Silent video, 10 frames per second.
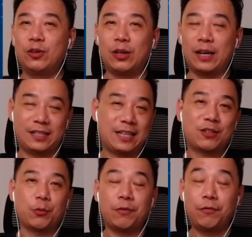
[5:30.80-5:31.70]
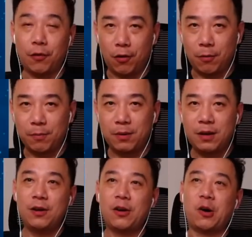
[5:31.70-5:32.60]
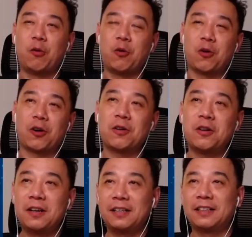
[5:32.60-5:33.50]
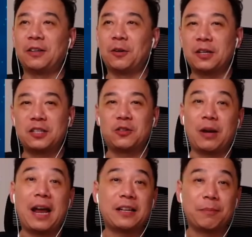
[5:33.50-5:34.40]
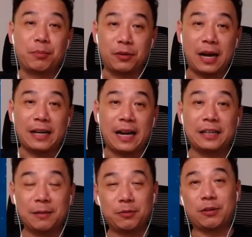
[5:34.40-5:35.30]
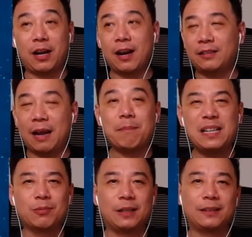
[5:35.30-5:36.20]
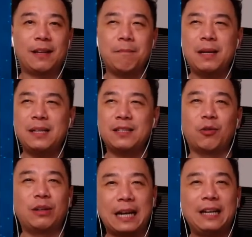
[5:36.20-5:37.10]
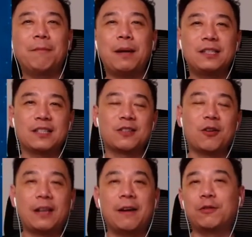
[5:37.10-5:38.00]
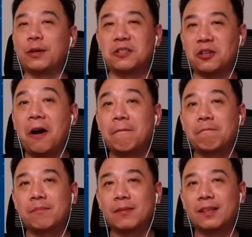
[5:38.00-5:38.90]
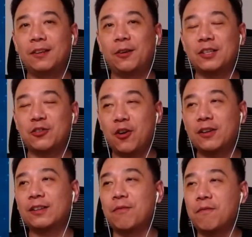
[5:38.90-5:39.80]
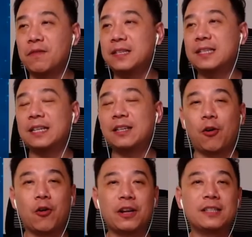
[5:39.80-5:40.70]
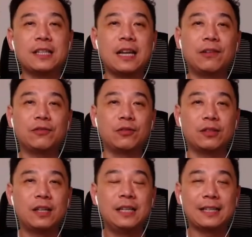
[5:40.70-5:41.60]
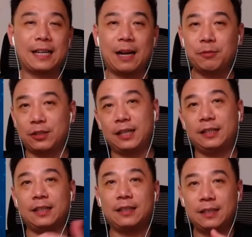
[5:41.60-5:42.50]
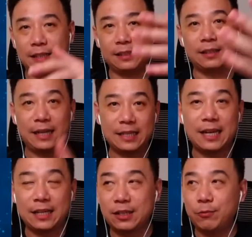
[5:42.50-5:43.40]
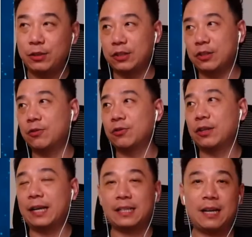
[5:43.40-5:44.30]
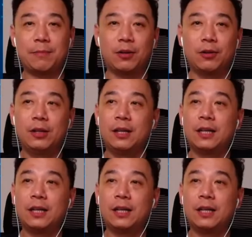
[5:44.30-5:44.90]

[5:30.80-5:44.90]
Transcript: access to a form or is to add a item to cart. That means what? That means your landing page is not doing the job. It's not convincing your audience enough to get them to take the next action, which is to go to the next step. So